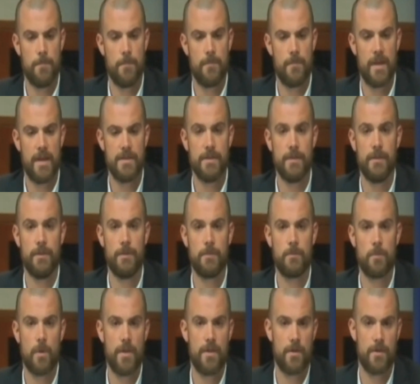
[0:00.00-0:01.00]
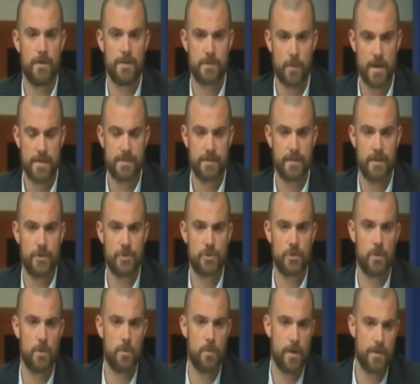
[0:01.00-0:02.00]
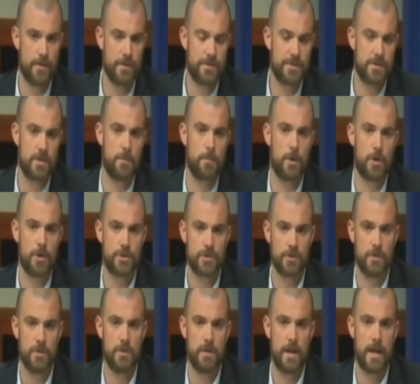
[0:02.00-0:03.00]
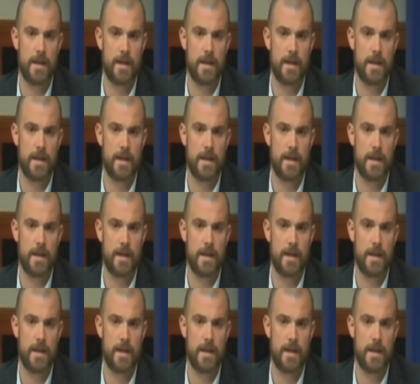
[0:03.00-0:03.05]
they do, whether it's residential, whether it's commercial,